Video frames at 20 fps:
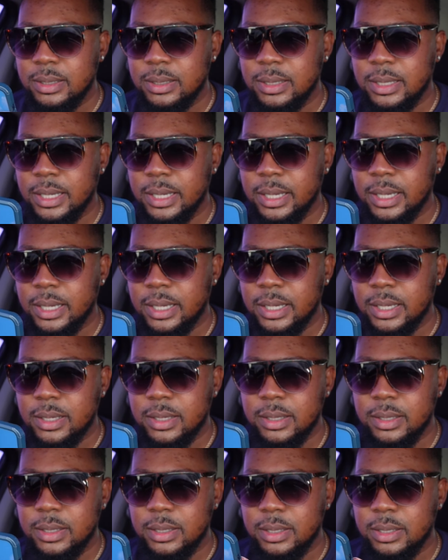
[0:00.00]
Like,
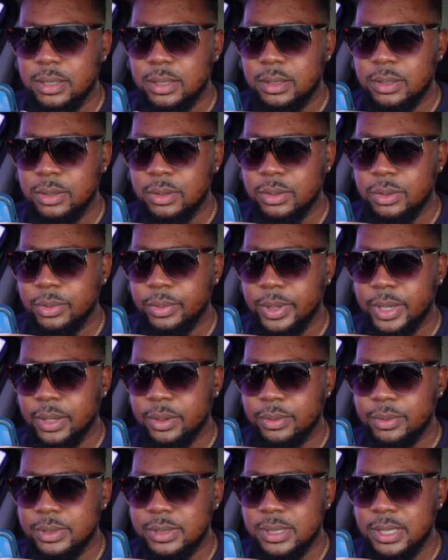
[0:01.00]
no way,
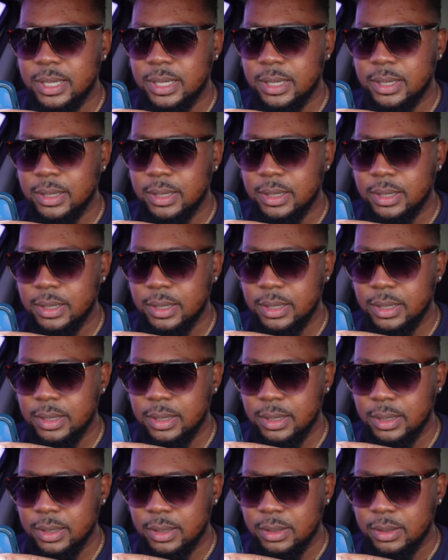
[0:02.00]
Jose.
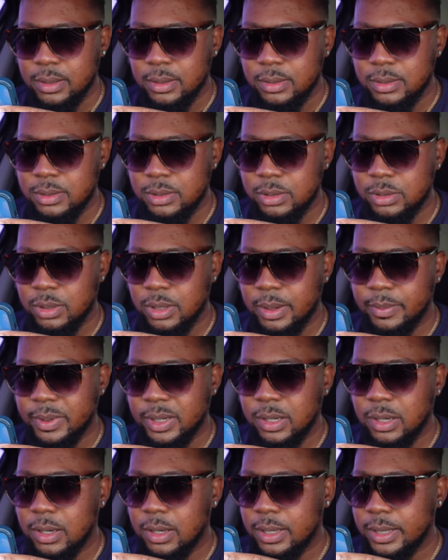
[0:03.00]
So I'm
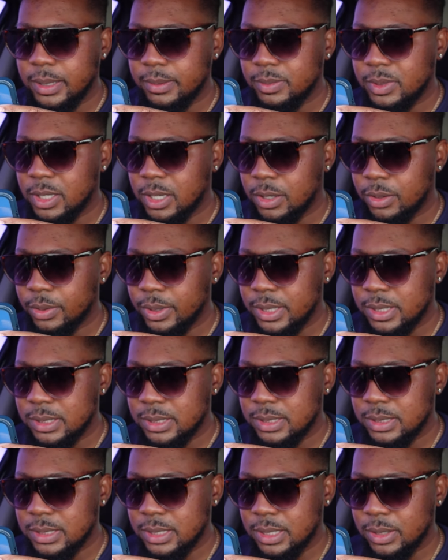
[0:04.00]
gonna call him now and
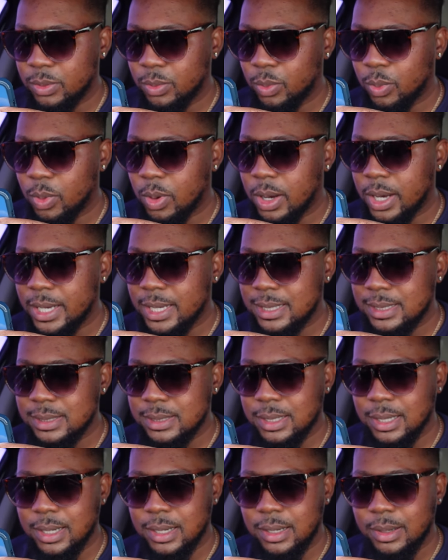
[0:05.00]
see what is
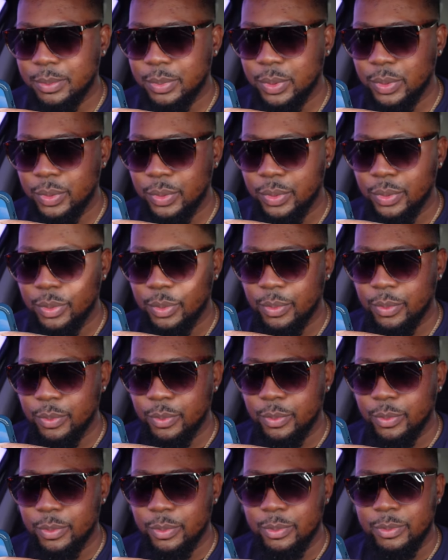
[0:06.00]
up
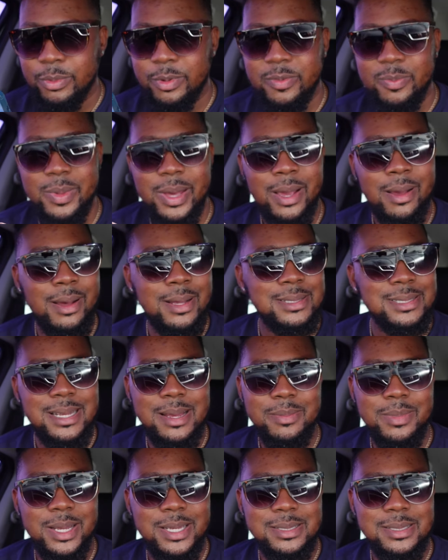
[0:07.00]
with my
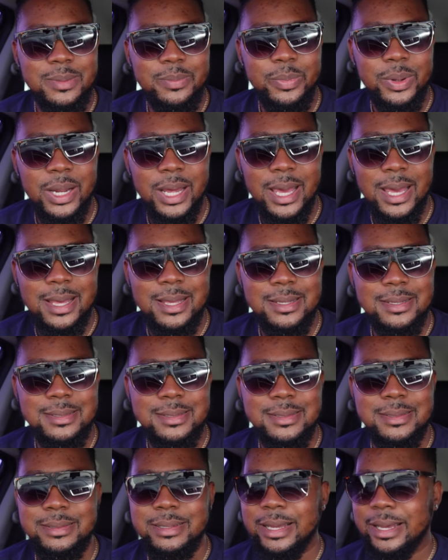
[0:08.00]
goddamn license
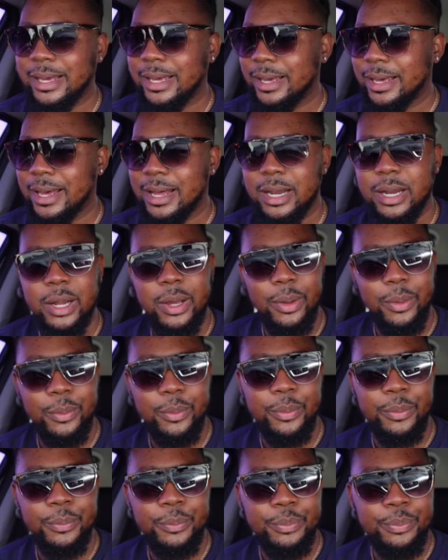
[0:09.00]
plates. Like, hello,
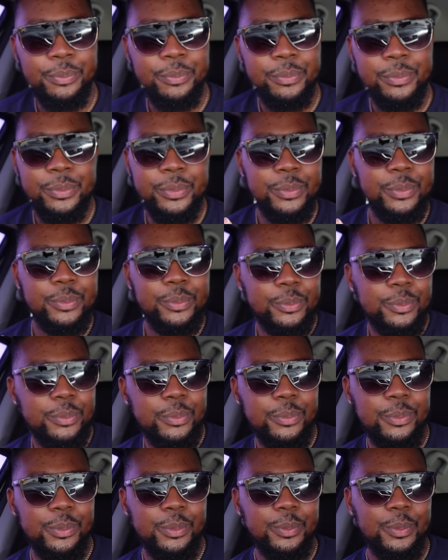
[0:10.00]

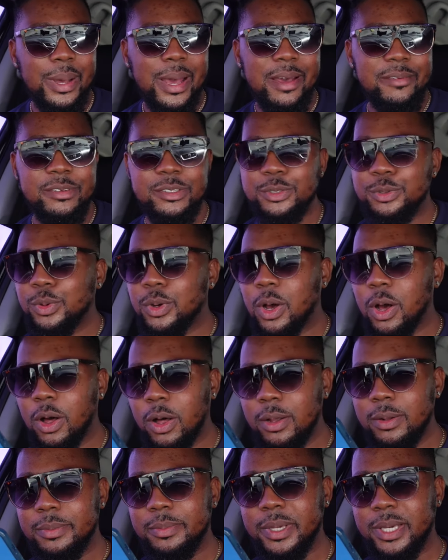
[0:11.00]
why haven't you
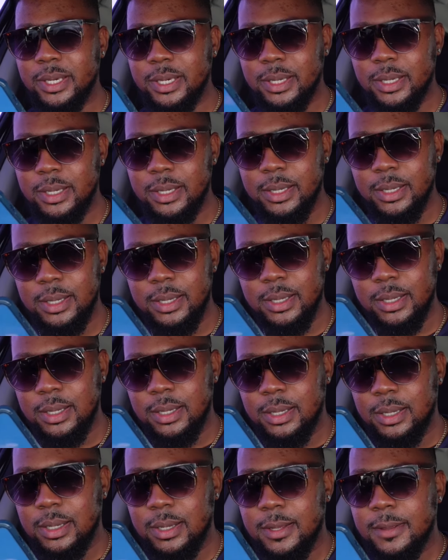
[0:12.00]
called me?
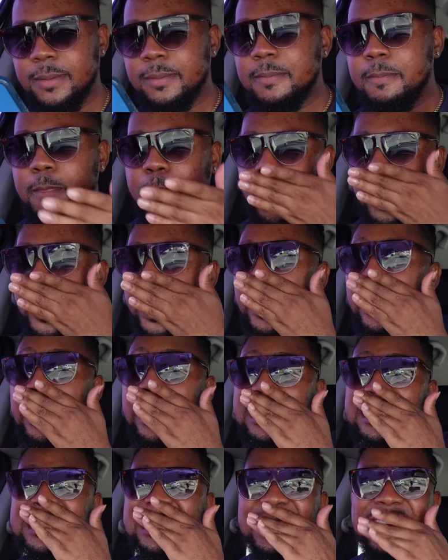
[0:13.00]

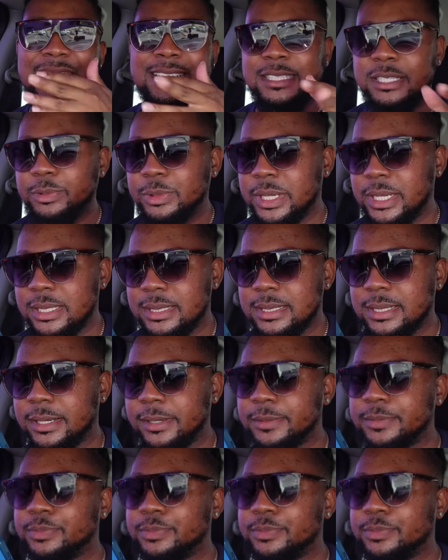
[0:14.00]
Anyways, let's see what they say.